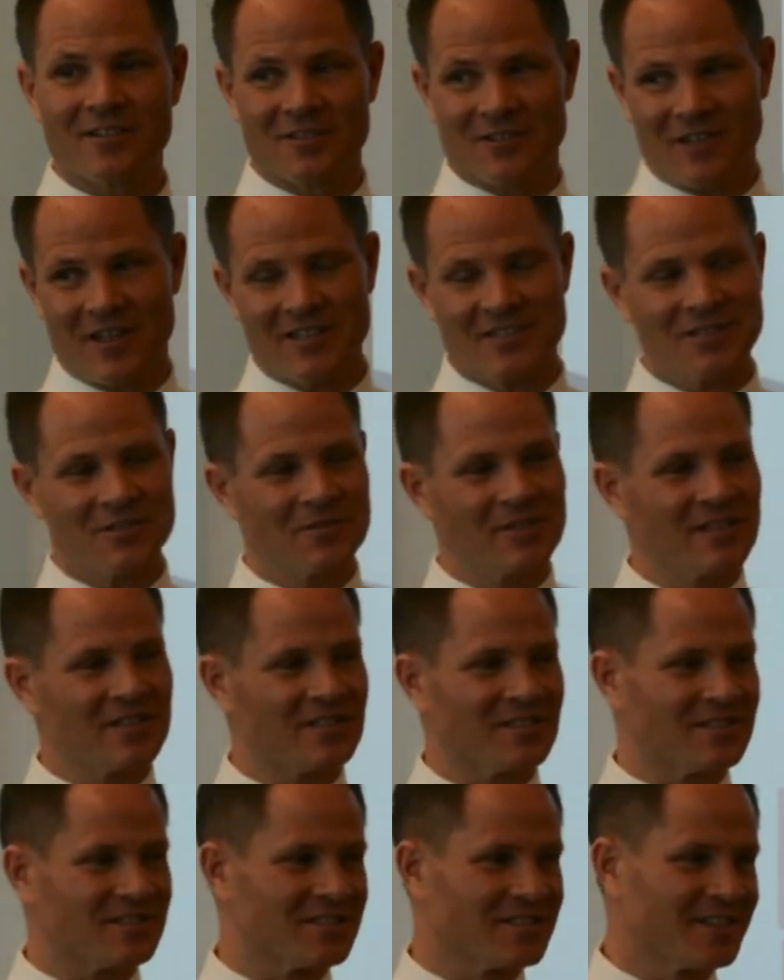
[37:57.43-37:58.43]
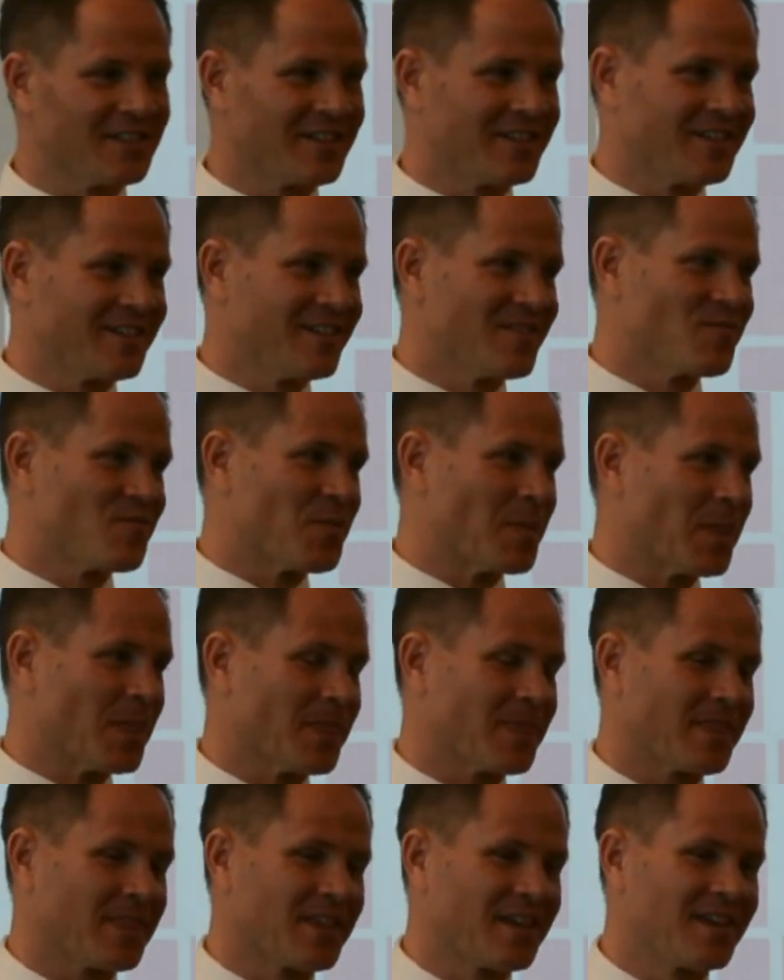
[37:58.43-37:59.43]
Lots of reasons.
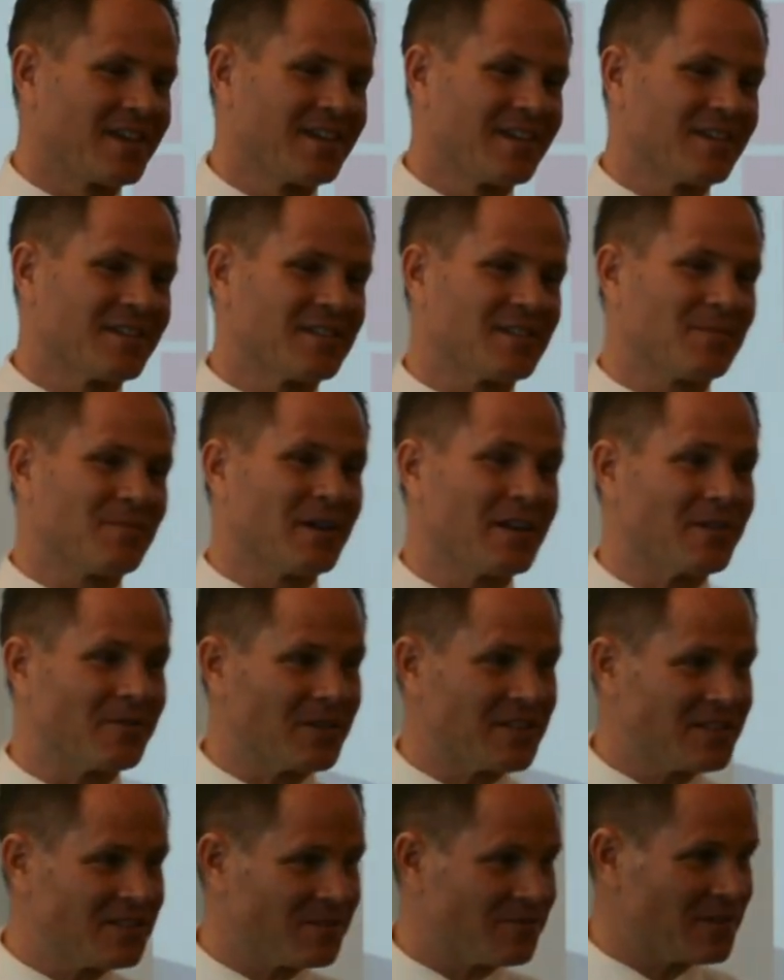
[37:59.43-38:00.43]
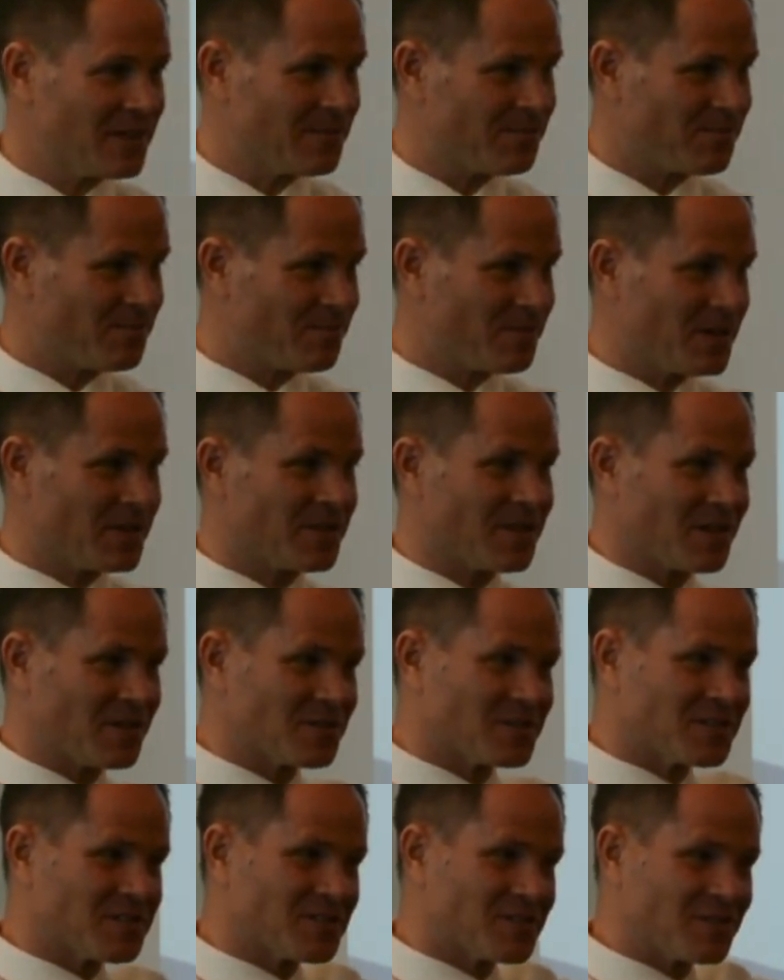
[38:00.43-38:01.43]
The minute we, we put
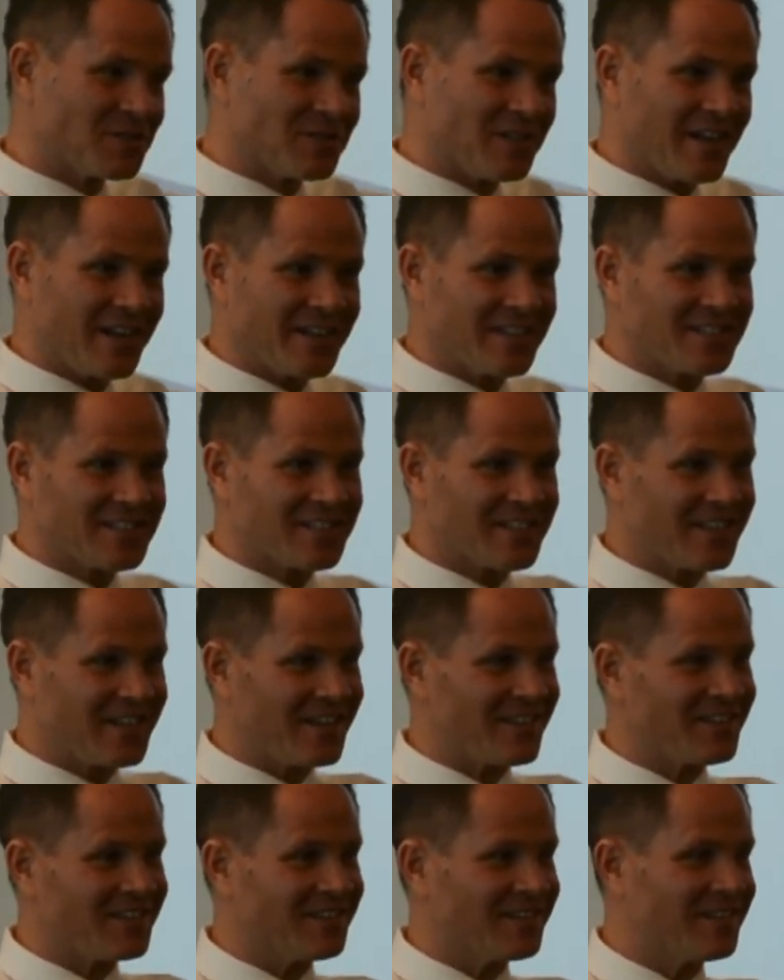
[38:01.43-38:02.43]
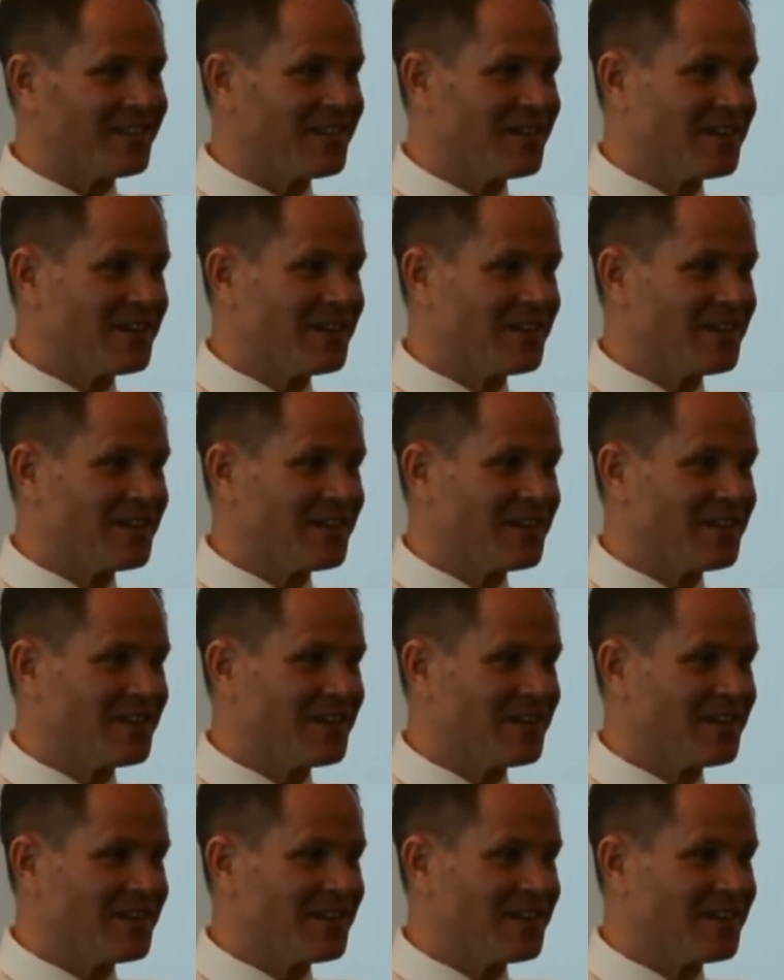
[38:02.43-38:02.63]
those two lines together,